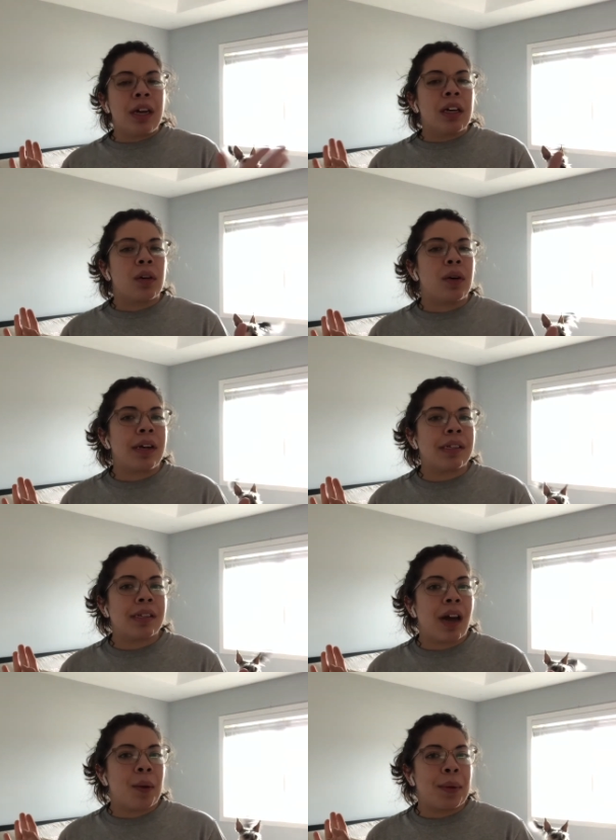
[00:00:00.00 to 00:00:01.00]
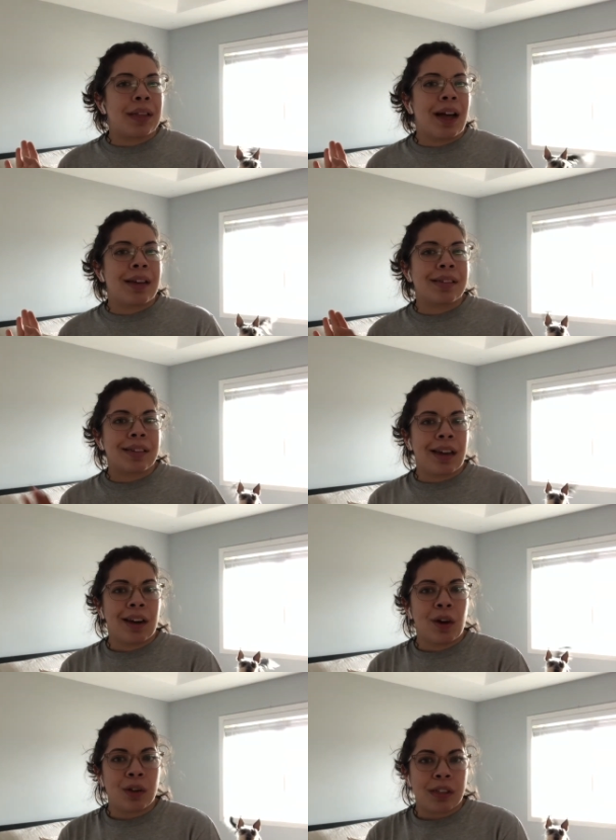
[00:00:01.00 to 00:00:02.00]
You guys saw in my last Get It
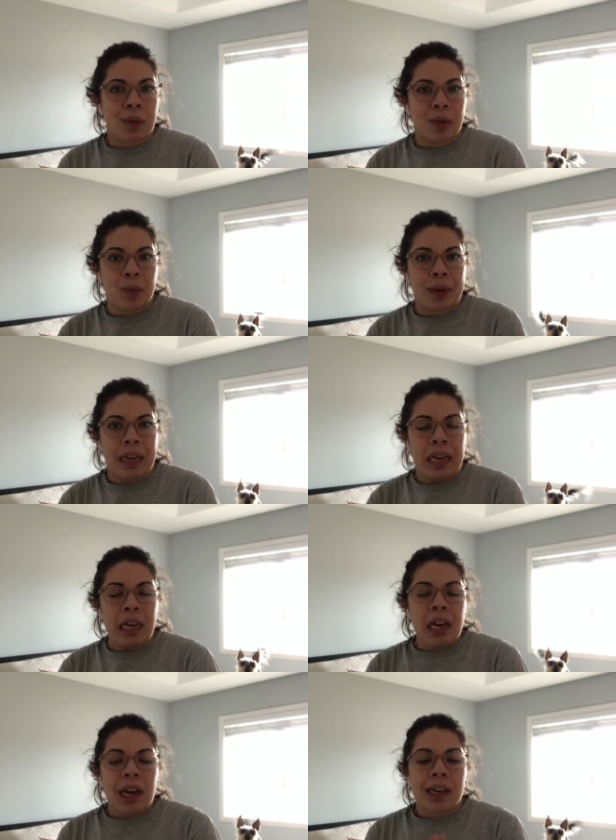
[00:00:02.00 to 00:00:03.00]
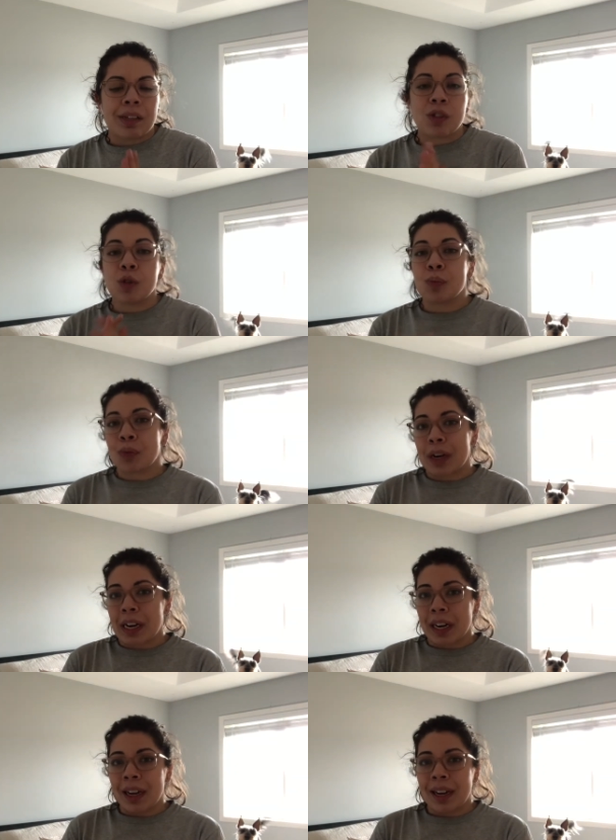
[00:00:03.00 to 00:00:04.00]
All Done With Me
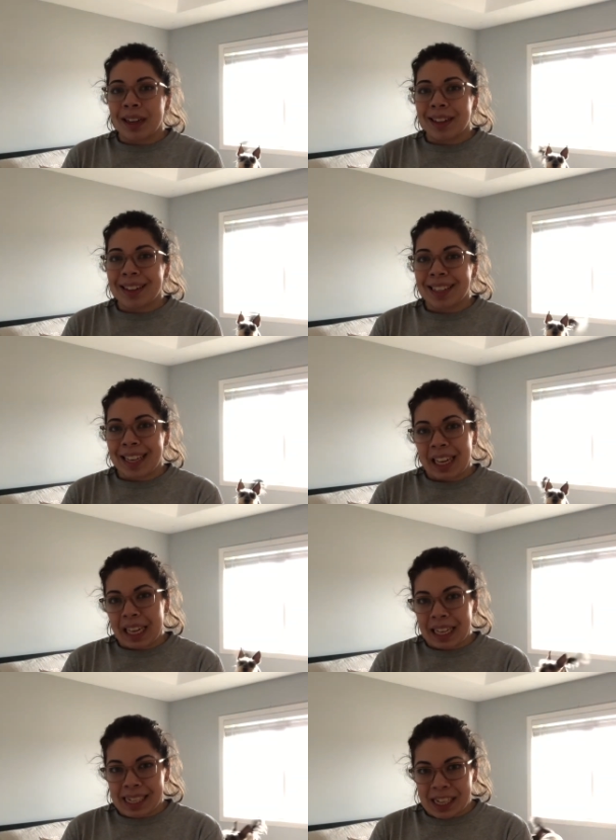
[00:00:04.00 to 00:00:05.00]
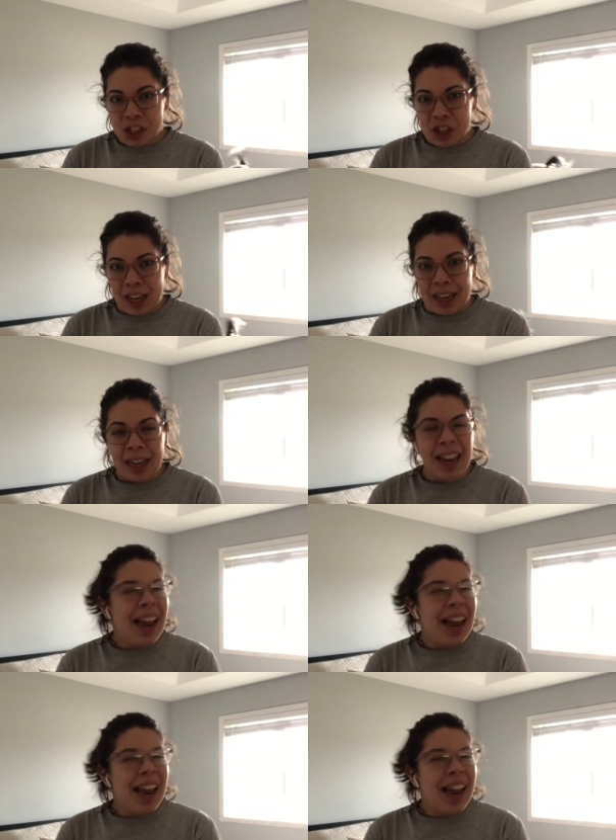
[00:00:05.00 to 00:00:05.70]
spring cleaning edition.